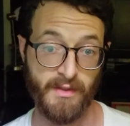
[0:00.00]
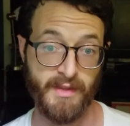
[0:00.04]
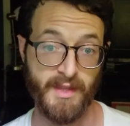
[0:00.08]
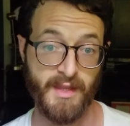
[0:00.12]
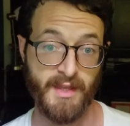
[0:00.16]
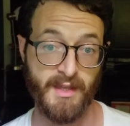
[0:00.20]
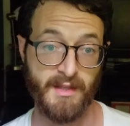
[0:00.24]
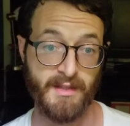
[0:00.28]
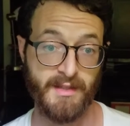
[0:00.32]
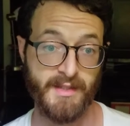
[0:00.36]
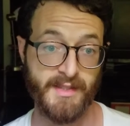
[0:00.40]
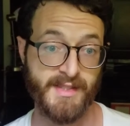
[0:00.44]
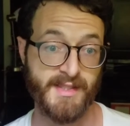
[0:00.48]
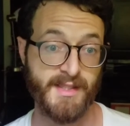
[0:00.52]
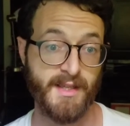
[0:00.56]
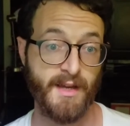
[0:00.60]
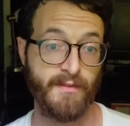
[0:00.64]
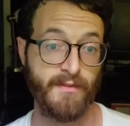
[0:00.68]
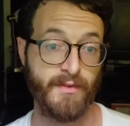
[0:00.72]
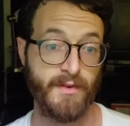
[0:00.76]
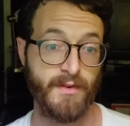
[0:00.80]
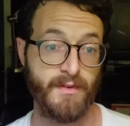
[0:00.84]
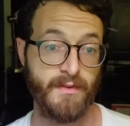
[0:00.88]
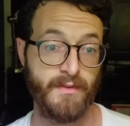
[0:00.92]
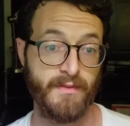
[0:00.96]
They
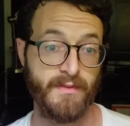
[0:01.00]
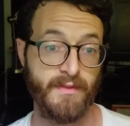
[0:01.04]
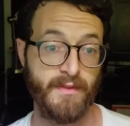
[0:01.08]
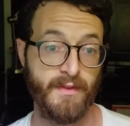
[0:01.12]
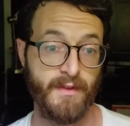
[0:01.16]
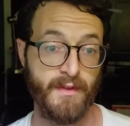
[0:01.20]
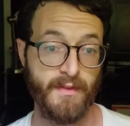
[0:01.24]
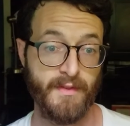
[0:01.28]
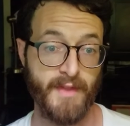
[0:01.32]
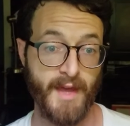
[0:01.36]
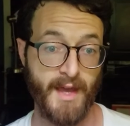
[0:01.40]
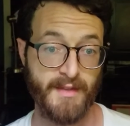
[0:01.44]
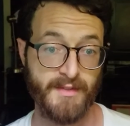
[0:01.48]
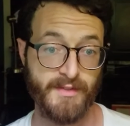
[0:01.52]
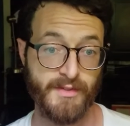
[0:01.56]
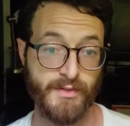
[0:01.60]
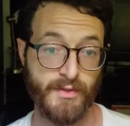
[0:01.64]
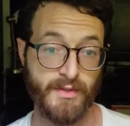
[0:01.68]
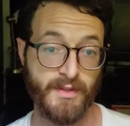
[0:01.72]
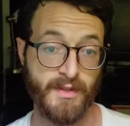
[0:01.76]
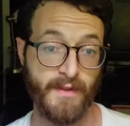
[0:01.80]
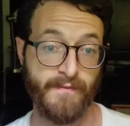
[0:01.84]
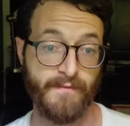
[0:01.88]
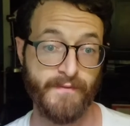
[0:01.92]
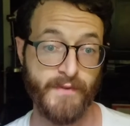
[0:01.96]
discovered that
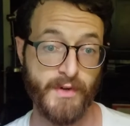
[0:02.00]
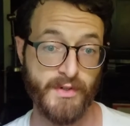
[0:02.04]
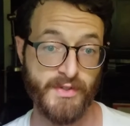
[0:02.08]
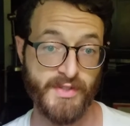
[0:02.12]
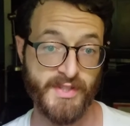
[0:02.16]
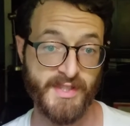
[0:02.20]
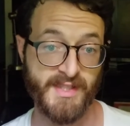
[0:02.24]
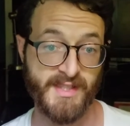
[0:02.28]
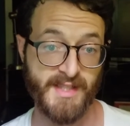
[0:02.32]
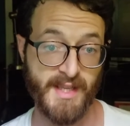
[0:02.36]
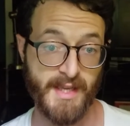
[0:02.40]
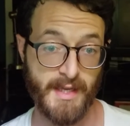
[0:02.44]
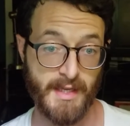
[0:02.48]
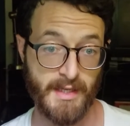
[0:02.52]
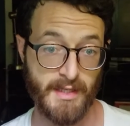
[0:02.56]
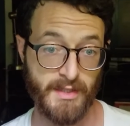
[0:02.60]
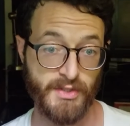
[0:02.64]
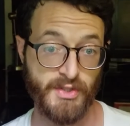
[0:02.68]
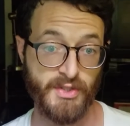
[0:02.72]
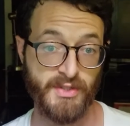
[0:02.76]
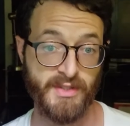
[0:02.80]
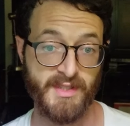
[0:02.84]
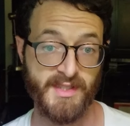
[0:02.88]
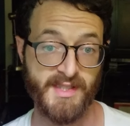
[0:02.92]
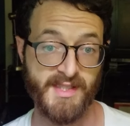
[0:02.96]
during the first
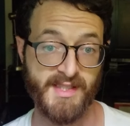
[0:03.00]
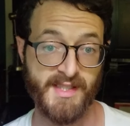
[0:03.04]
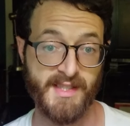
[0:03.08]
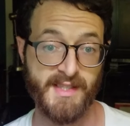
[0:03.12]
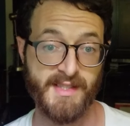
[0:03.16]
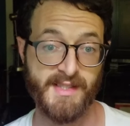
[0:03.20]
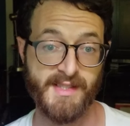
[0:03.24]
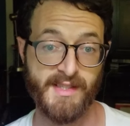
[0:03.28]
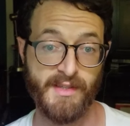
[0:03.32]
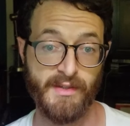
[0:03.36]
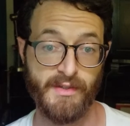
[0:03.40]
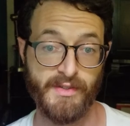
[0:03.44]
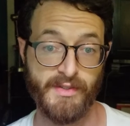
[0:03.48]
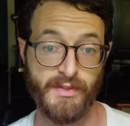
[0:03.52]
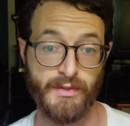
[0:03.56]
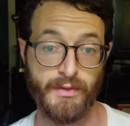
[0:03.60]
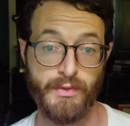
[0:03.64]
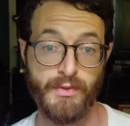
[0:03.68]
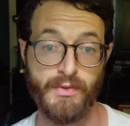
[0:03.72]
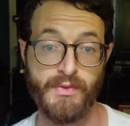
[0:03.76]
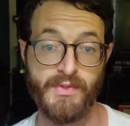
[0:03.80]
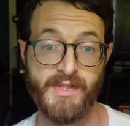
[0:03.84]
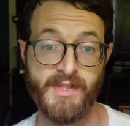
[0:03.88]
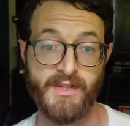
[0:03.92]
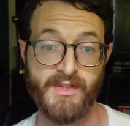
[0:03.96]
stage, the skin cells
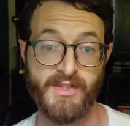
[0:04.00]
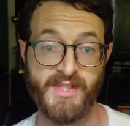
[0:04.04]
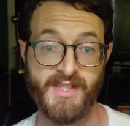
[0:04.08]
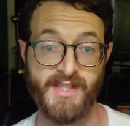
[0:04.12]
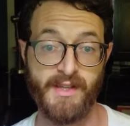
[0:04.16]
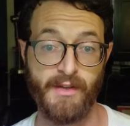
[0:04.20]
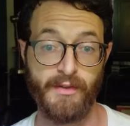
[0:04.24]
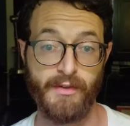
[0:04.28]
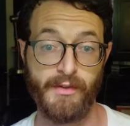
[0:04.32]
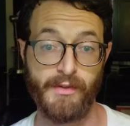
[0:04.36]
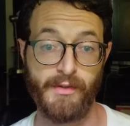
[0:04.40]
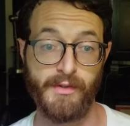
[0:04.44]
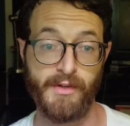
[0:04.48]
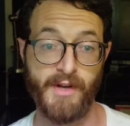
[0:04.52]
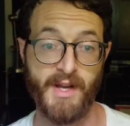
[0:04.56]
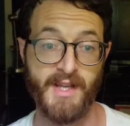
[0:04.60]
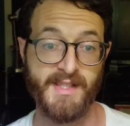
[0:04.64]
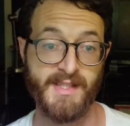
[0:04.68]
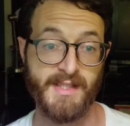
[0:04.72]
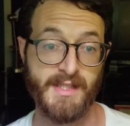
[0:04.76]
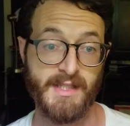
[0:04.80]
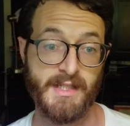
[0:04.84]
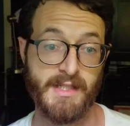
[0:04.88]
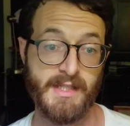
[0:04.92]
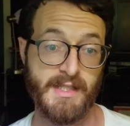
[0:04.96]
lose their cellular
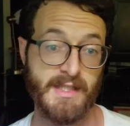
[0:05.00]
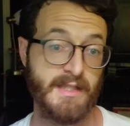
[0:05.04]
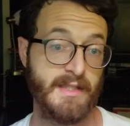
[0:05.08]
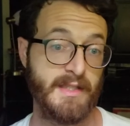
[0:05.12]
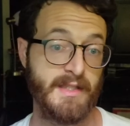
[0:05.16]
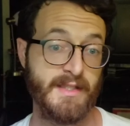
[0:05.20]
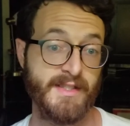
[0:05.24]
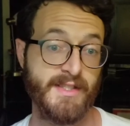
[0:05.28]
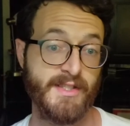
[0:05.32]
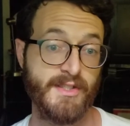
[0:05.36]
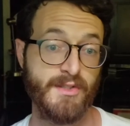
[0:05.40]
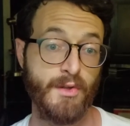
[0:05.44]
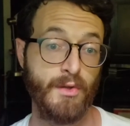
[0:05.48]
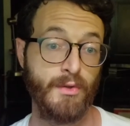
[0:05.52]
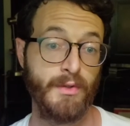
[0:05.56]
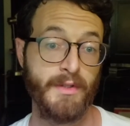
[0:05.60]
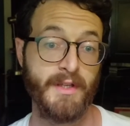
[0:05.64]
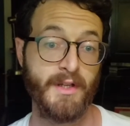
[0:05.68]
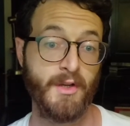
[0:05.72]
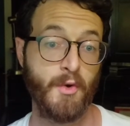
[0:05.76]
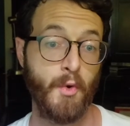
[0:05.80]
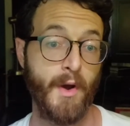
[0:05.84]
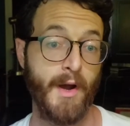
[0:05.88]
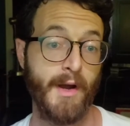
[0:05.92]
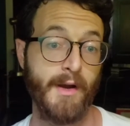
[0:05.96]
identity and then slowly
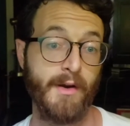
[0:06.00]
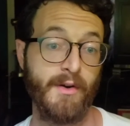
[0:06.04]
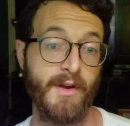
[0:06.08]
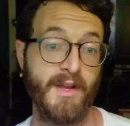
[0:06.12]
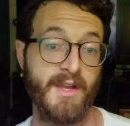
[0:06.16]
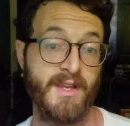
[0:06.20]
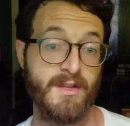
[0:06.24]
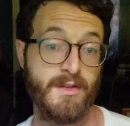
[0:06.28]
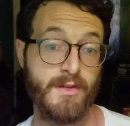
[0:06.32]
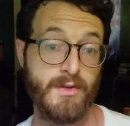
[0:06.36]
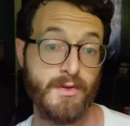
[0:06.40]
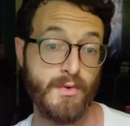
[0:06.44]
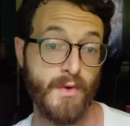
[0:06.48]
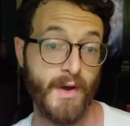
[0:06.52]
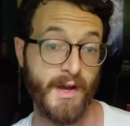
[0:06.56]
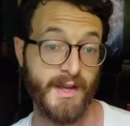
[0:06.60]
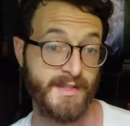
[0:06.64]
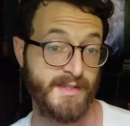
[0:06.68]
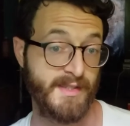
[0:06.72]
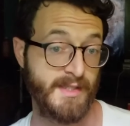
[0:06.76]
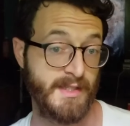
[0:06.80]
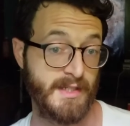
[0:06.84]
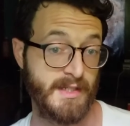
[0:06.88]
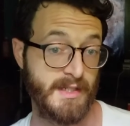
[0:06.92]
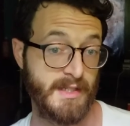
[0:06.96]
acquire a new
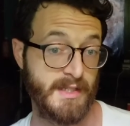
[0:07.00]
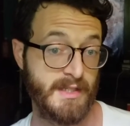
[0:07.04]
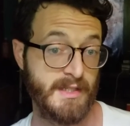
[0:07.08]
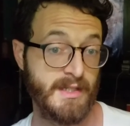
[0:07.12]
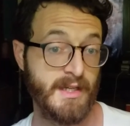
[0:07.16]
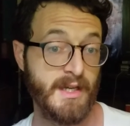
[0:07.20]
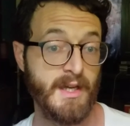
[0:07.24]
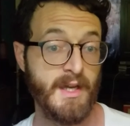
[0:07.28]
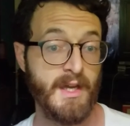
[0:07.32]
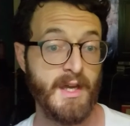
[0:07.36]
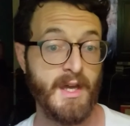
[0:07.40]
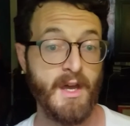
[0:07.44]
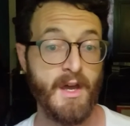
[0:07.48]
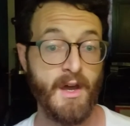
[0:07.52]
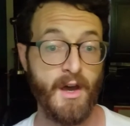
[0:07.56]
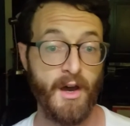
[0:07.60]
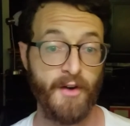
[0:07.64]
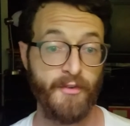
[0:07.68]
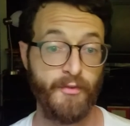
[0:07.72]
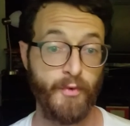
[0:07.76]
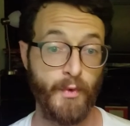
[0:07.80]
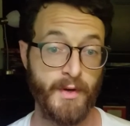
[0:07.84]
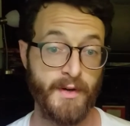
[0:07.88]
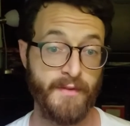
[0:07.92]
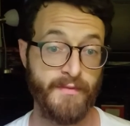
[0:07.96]
identity
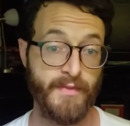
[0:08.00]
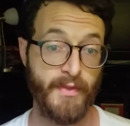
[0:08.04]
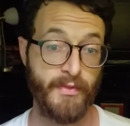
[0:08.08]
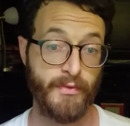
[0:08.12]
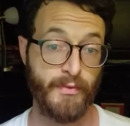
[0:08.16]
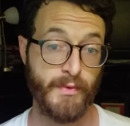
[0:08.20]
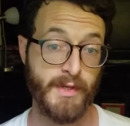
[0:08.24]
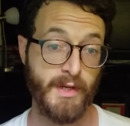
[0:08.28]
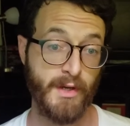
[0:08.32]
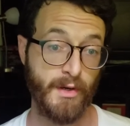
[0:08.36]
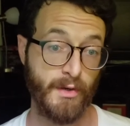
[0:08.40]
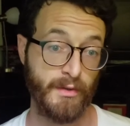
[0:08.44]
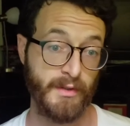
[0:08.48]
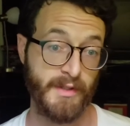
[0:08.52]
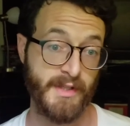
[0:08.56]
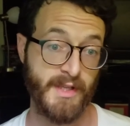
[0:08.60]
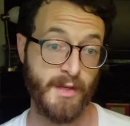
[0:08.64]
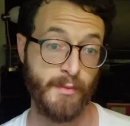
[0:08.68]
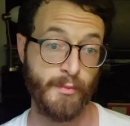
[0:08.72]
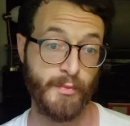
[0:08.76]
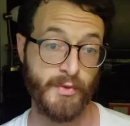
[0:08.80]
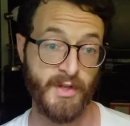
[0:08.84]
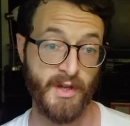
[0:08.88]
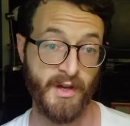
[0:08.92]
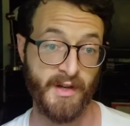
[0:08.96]
of one of the 3 early
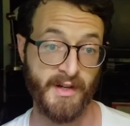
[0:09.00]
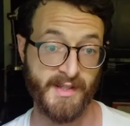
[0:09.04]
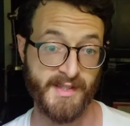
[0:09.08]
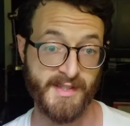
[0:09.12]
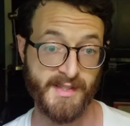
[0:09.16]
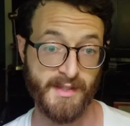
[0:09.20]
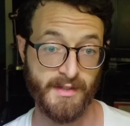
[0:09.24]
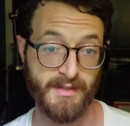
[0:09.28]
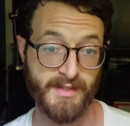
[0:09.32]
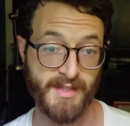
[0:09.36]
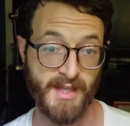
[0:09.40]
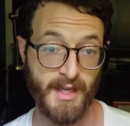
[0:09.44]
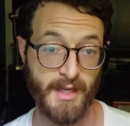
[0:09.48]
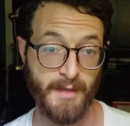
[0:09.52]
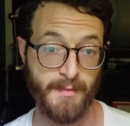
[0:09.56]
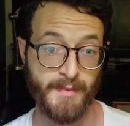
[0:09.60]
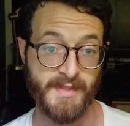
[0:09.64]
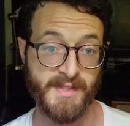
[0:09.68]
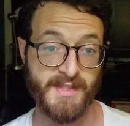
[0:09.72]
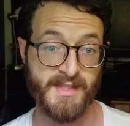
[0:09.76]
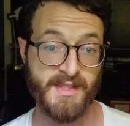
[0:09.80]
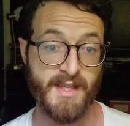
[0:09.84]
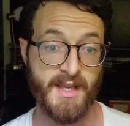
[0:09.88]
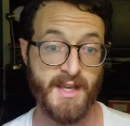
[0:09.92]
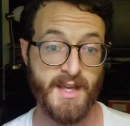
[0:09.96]
embryonic cell
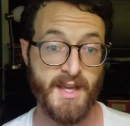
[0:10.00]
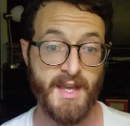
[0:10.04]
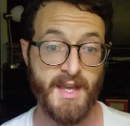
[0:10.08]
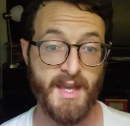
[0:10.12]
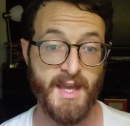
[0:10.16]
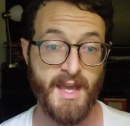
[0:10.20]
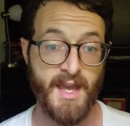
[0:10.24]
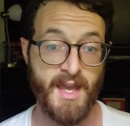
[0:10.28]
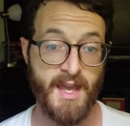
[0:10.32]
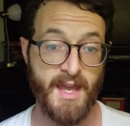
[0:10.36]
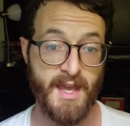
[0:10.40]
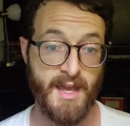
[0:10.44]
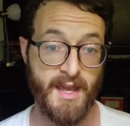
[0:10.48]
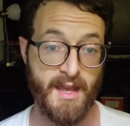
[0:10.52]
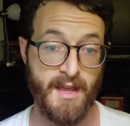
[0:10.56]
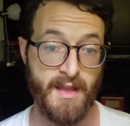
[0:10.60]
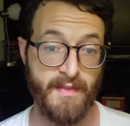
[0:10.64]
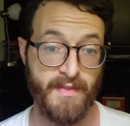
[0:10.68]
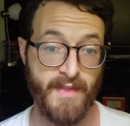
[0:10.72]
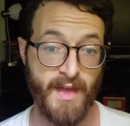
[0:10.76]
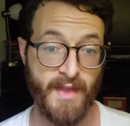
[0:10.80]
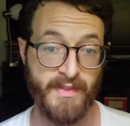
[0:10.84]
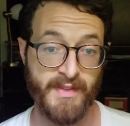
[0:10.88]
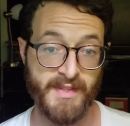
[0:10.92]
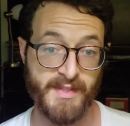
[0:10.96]
types, and
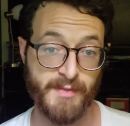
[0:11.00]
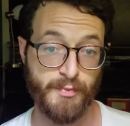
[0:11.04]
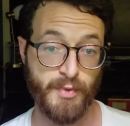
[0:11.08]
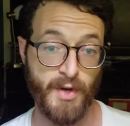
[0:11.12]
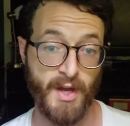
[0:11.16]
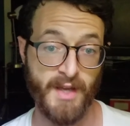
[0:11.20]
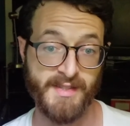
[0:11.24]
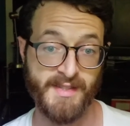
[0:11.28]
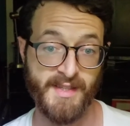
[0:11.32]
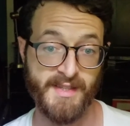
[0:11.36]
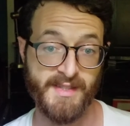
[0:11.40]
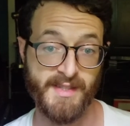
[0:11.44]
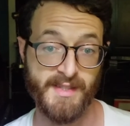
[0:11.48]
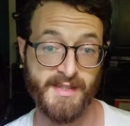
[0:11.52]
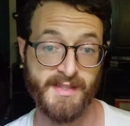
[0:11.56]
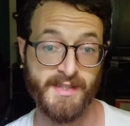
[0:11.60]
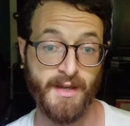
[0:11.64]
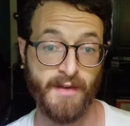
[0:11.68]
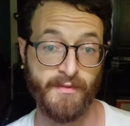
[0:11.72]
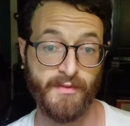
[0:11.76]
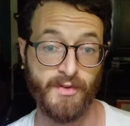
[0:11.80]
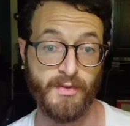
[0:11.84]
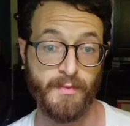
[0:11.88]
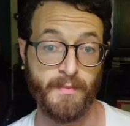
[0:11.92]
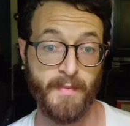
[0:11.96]
that this process is
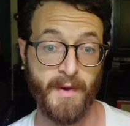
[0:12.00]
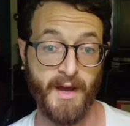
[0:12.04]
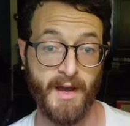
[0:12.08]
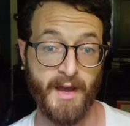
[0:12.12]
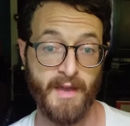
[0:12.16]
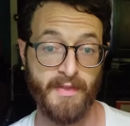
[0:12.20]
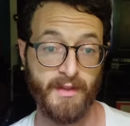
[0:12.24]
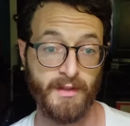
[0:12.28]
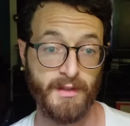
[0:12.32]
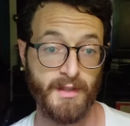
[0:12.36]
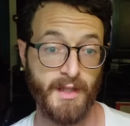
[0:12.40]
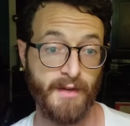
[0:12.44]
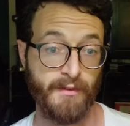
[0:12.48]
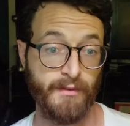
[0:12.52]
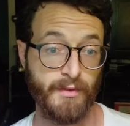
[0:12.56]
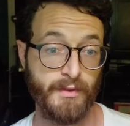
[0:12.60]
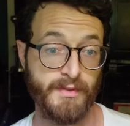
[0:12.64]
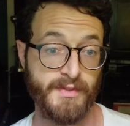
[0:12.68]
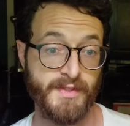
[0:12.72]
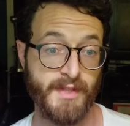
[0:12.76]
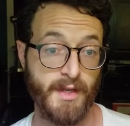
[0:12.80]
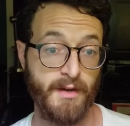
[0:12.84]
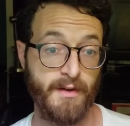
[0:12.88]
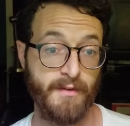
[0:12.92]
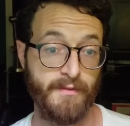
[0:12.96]
governed by the
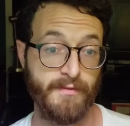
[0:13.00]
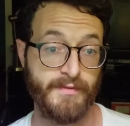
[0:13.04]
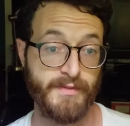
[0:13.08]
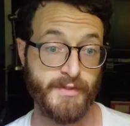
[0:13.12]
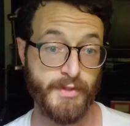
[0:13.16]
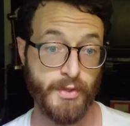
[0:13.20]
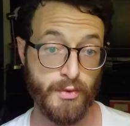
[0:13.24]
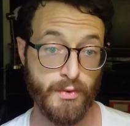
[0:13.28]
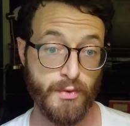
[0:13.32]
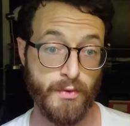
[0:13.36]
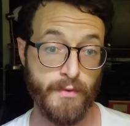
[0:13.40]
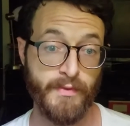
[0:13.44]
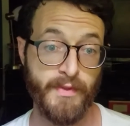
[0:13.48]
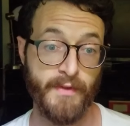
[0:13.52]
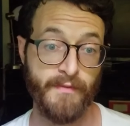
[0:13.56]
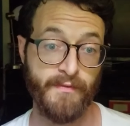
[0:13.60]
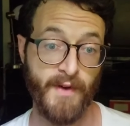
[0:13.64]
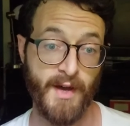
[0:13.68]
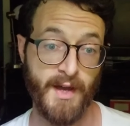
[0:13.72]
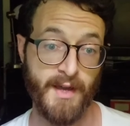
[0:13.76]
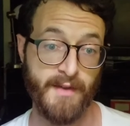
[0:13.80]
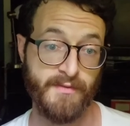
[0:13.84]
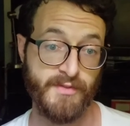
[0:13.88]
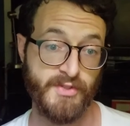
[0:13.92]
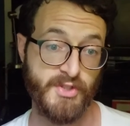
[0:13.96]
levels of 2 of the
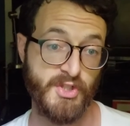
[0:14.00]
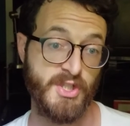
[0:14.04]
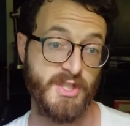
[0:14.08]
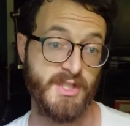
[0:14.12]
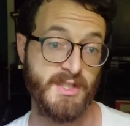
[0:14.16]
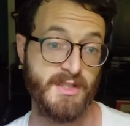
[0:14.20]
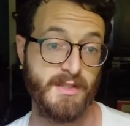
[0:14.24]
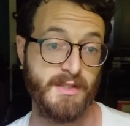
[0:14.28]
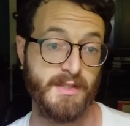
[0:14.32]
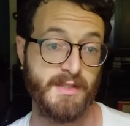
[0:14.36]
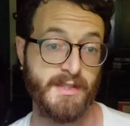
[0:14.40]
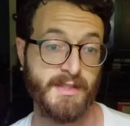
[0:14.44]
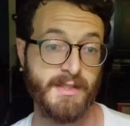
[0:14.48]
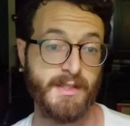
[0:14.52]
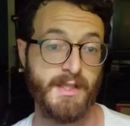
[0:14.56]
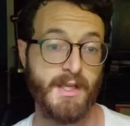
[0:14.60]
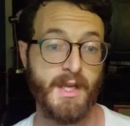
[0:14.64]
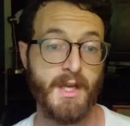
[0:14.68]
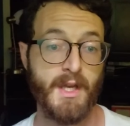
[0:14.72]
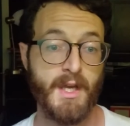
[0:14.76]
5 genes.